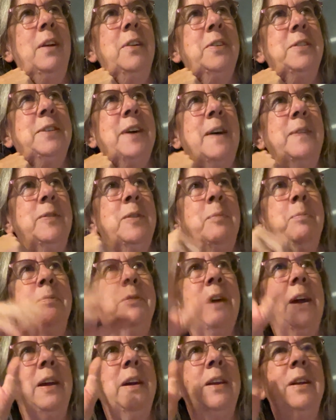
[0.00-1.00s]
just have to
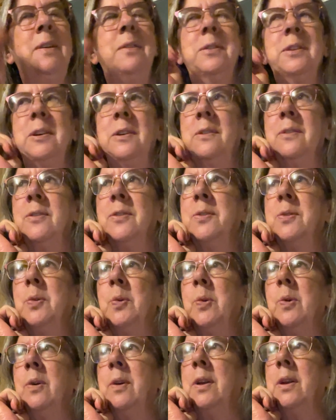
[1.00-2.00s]
take it out there and
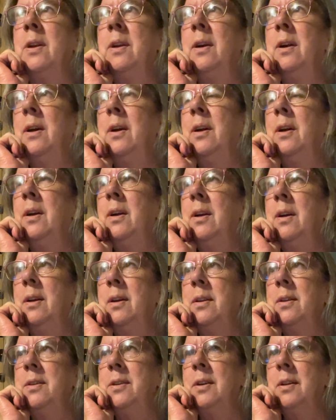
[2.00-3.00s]
store it
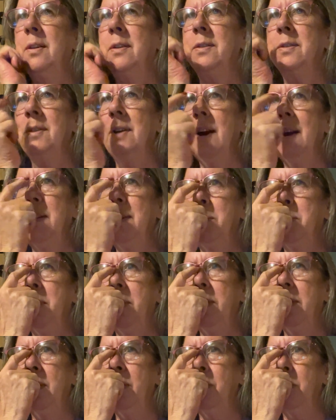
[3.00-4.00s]
until it's time to put
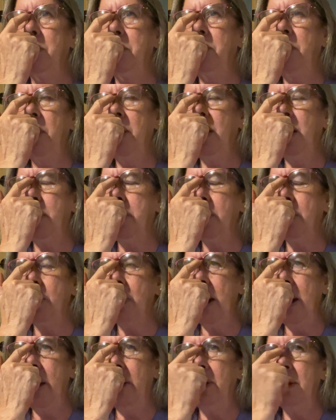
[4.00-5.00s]
it up
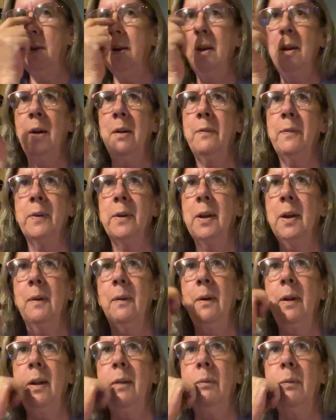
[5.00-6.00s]
around, and then I'll forget
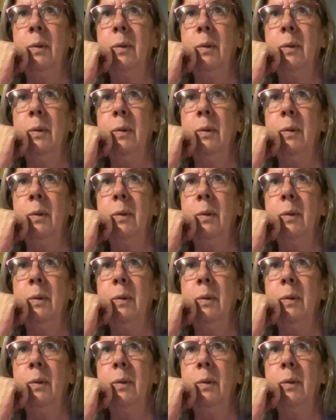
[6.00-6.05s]
I'll